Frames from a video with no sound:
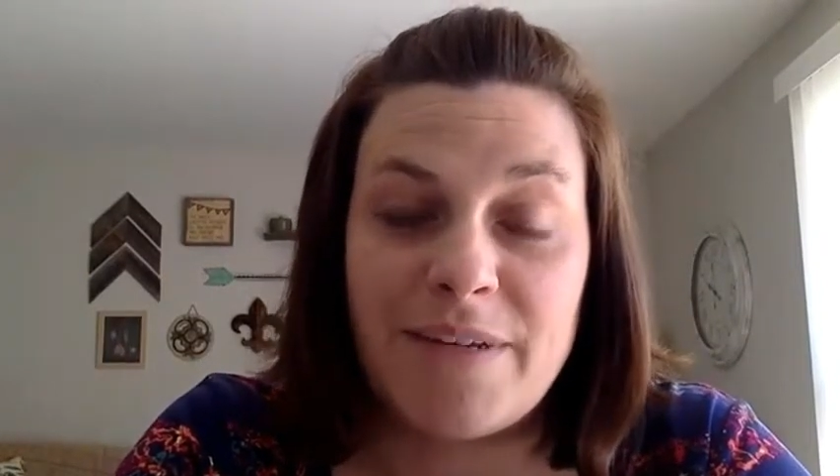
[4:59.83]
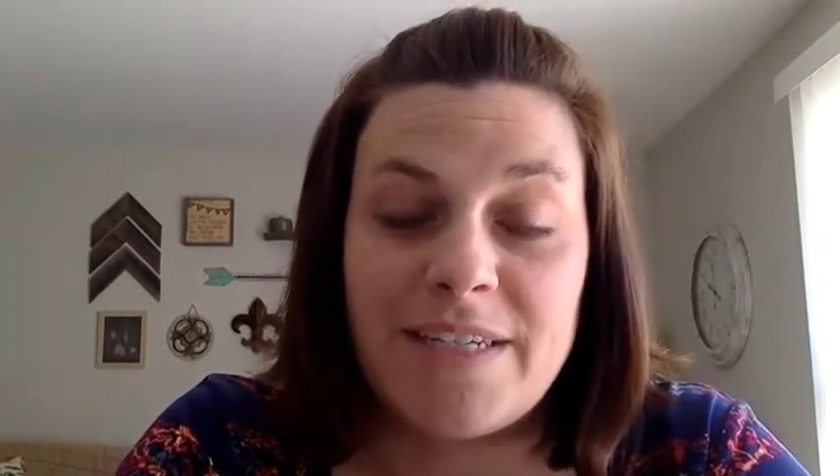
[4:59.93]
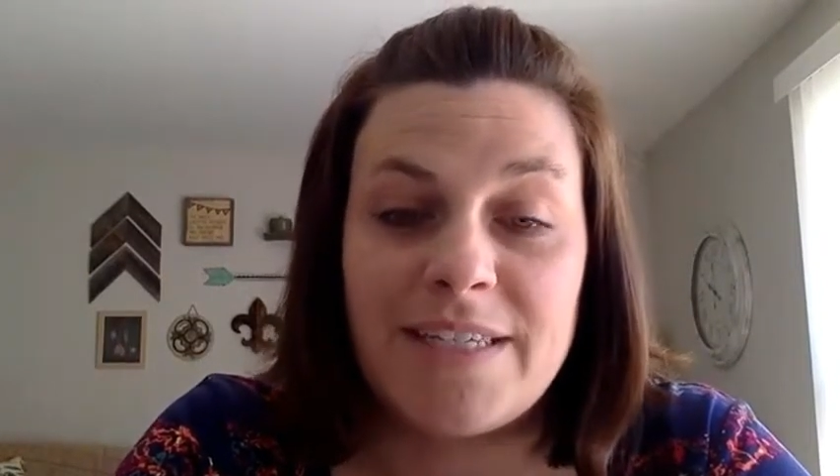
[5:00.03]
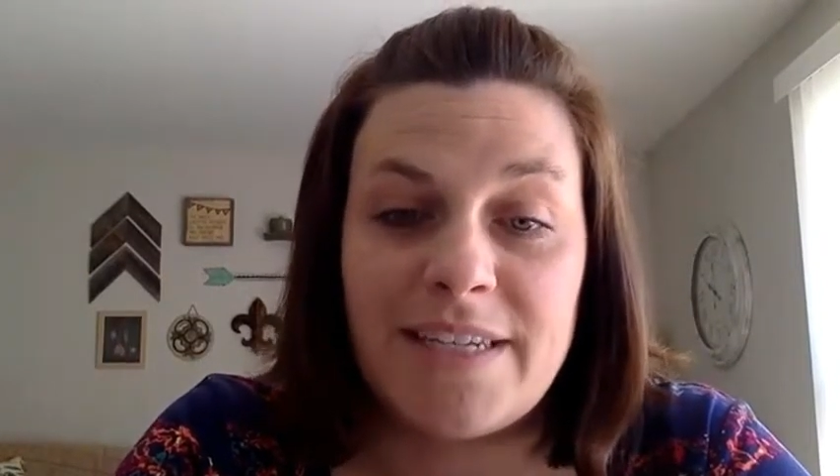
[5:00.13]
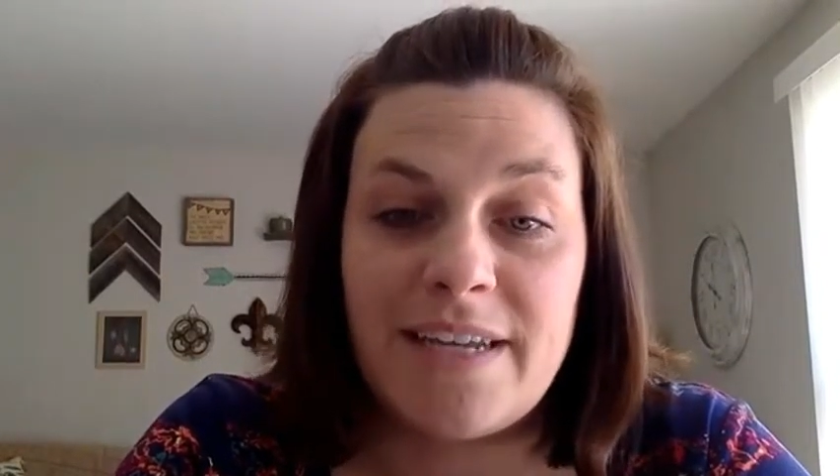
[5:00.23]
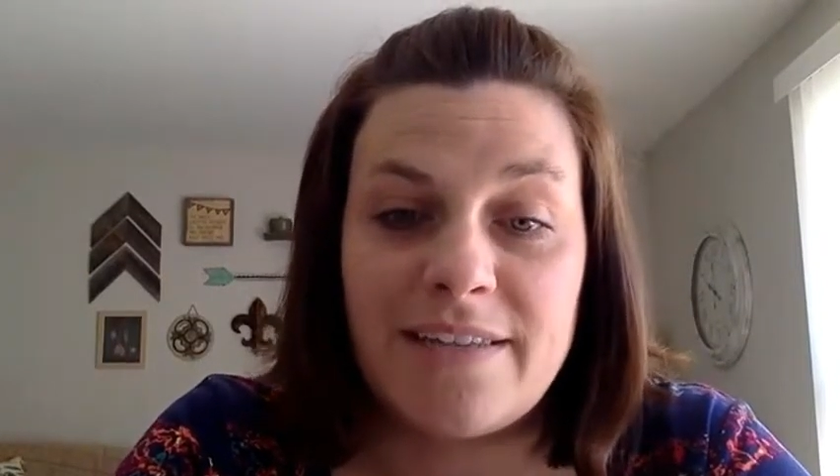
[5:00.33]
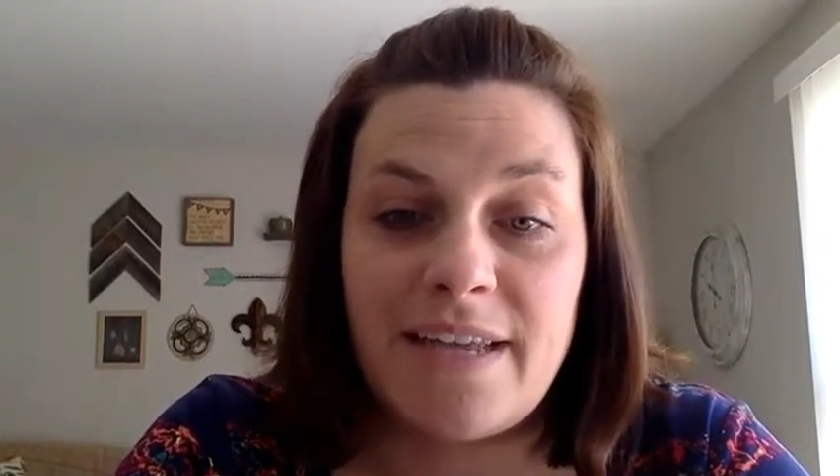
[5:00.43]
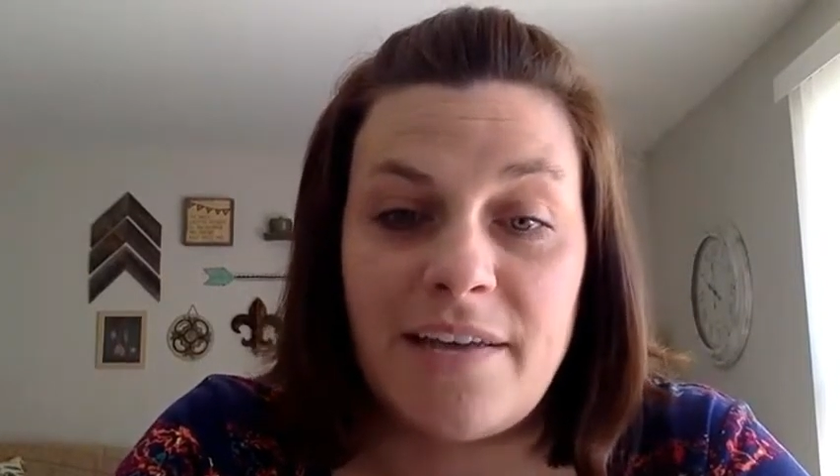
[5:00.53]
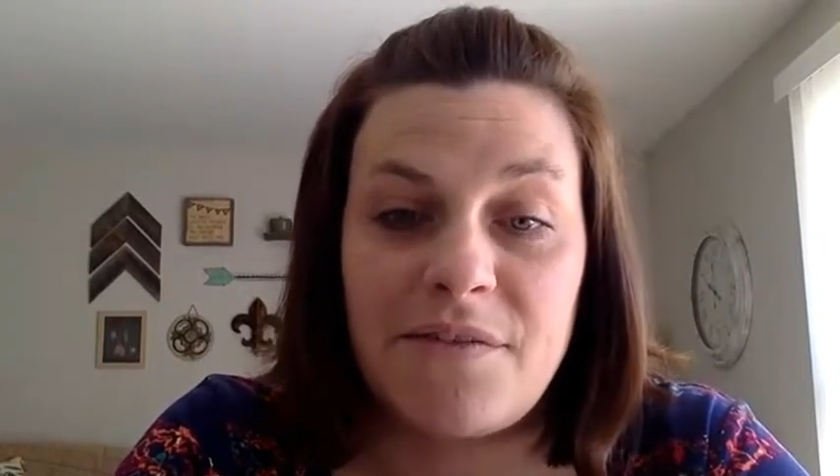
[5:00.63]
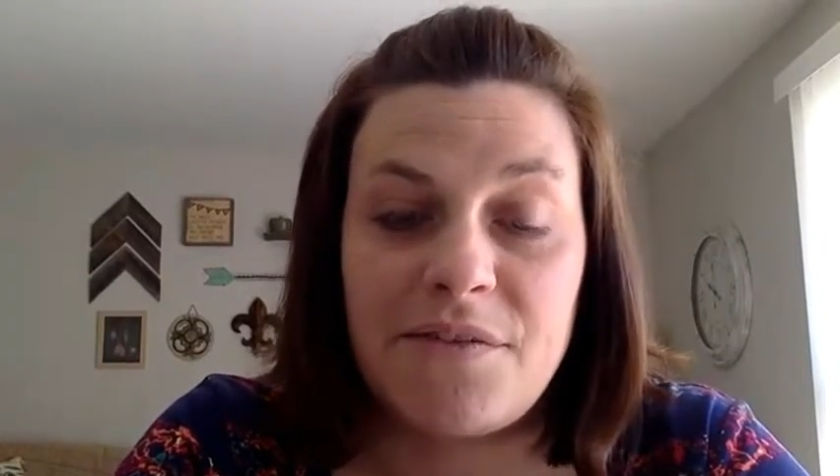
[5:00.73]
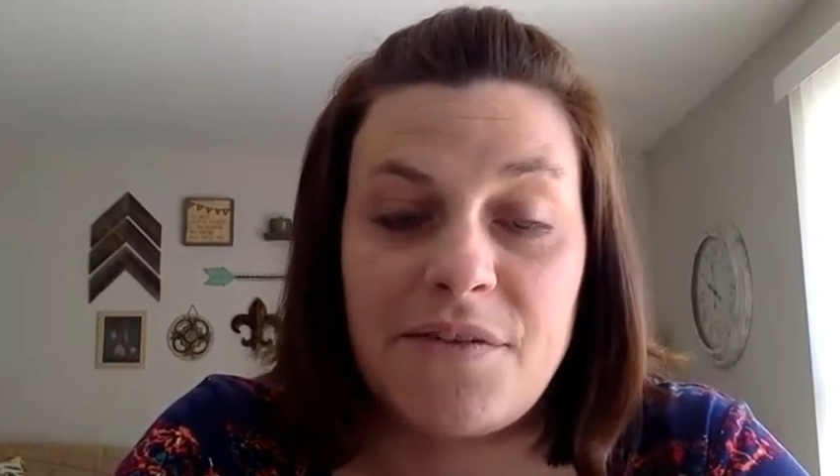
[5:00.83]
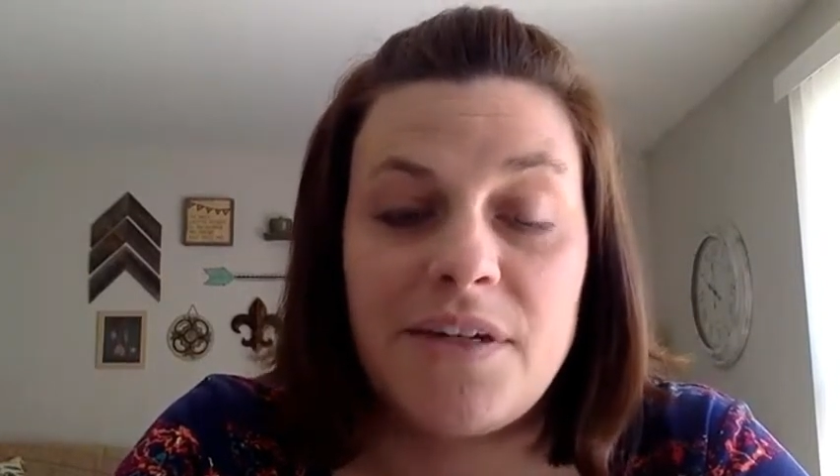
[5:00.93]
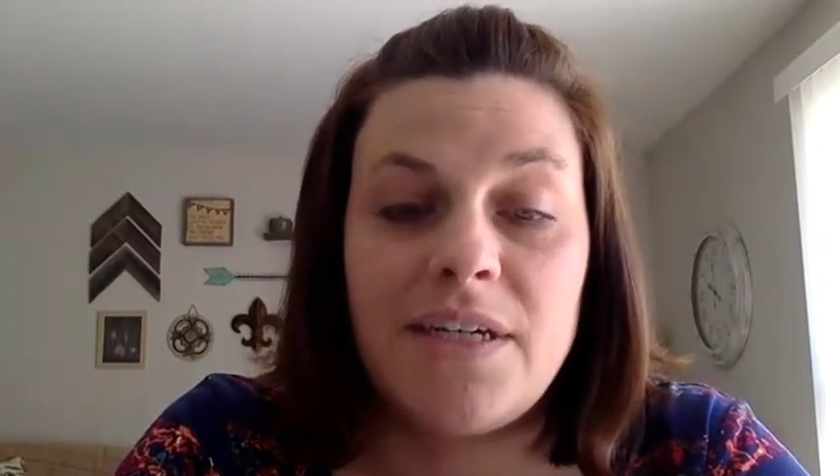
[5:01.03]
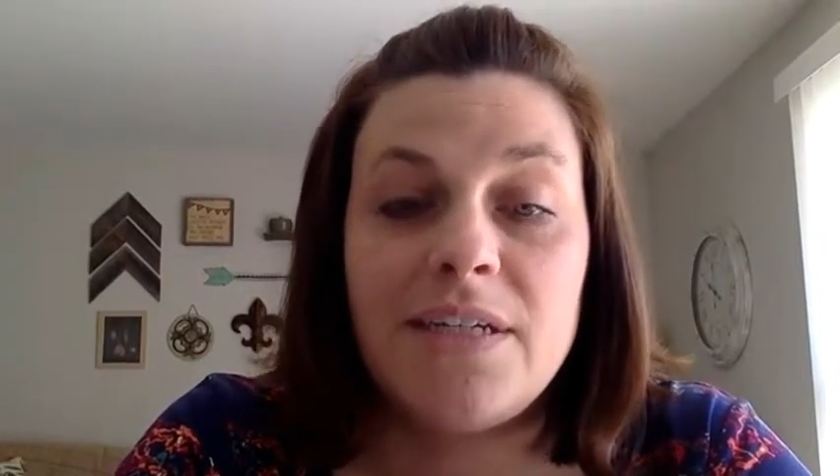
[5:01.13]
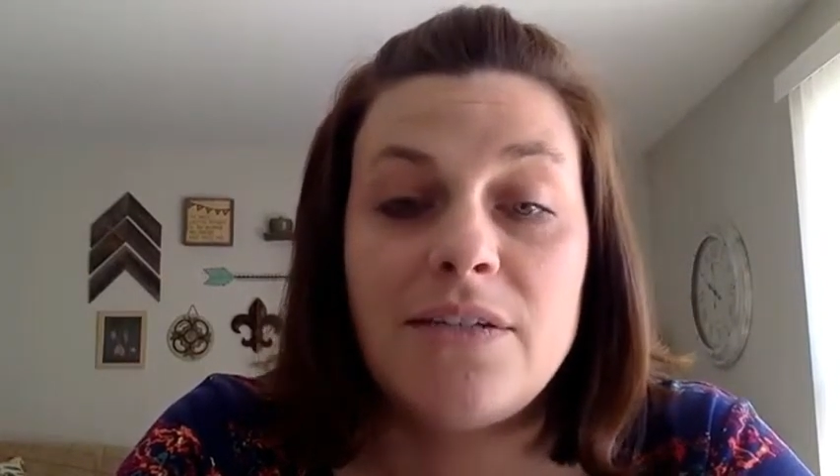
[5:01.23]
to stay safe.
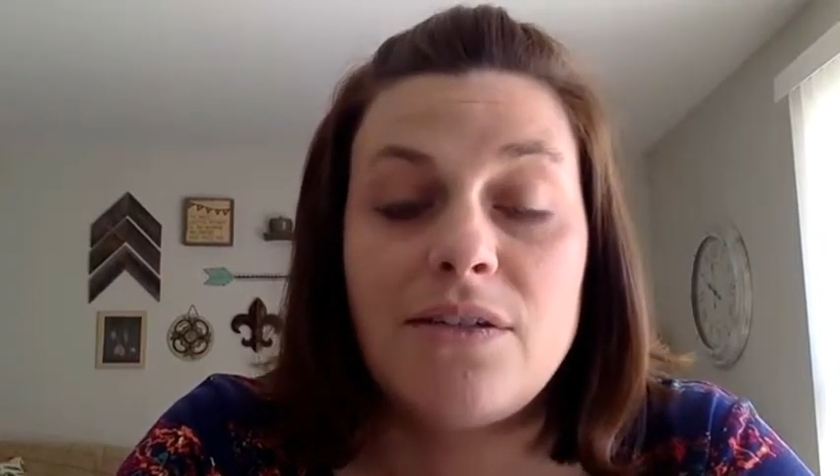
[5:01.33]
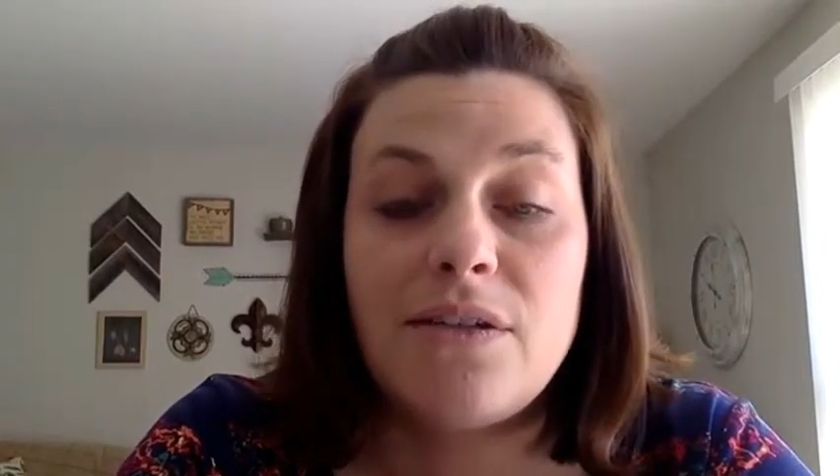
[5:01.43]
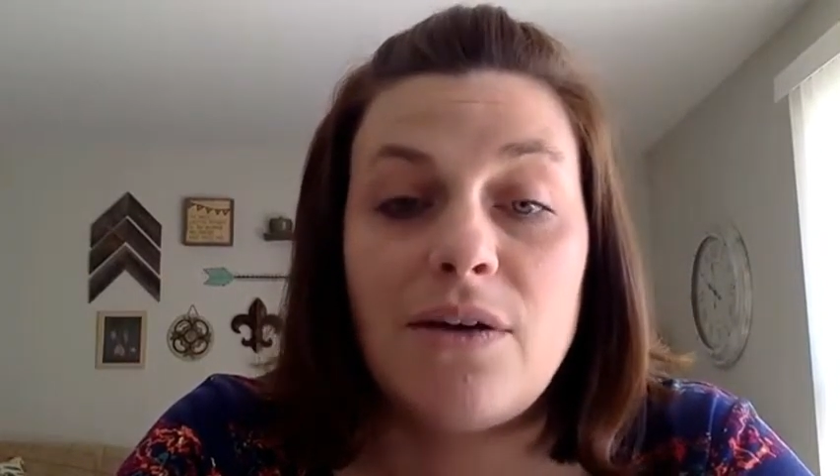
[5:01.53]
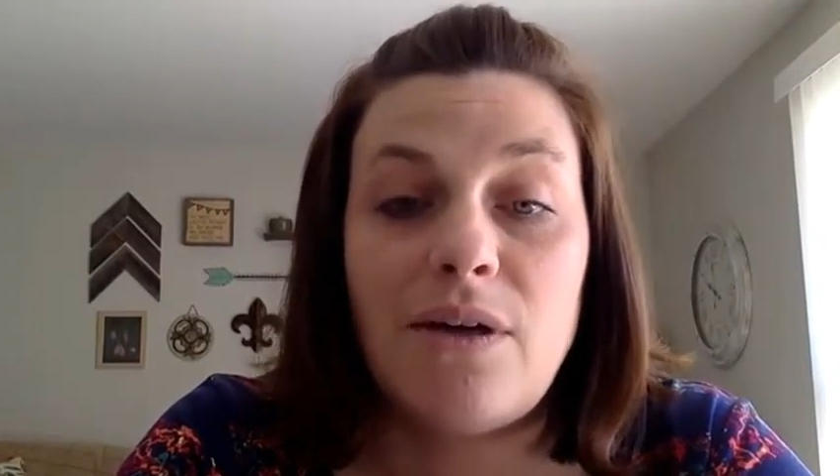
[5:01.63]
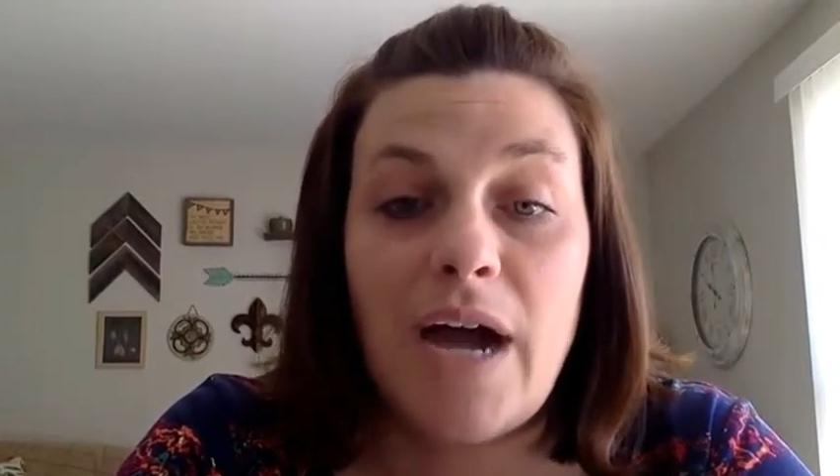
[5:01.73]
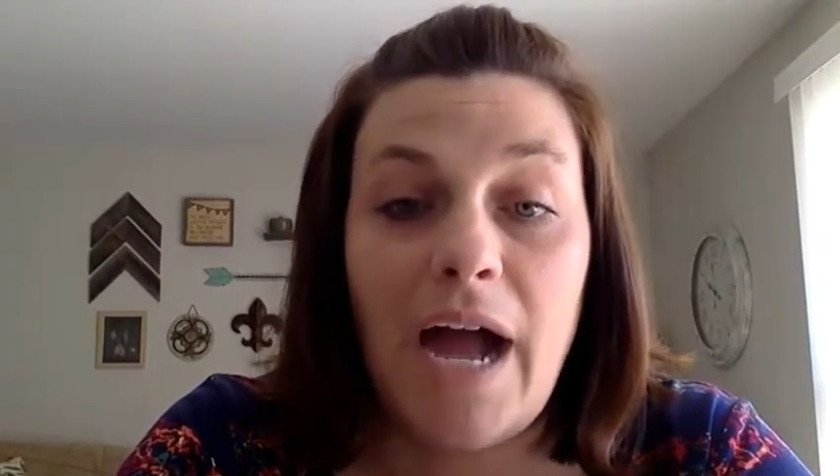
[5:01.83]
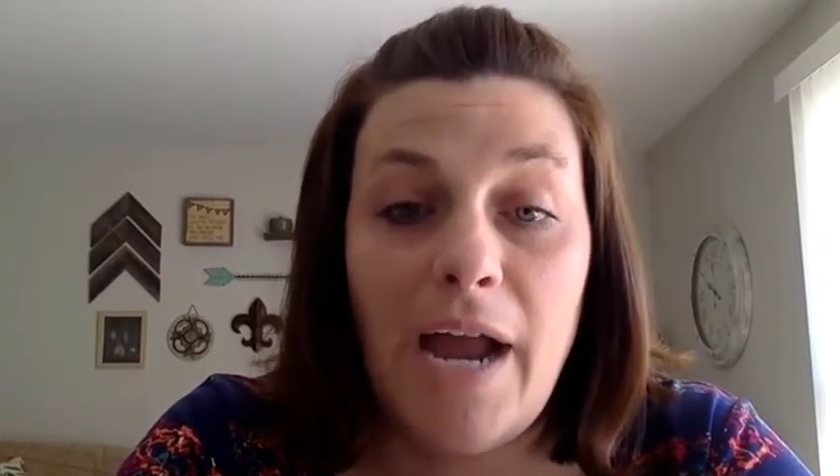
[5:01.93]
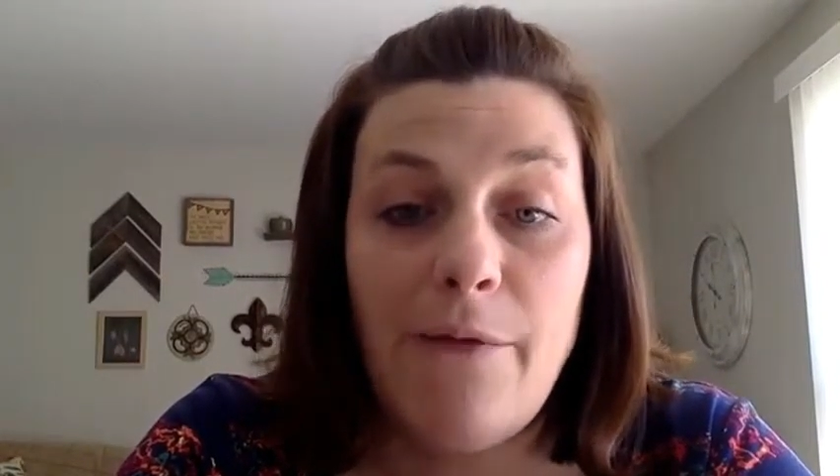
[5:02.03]
So I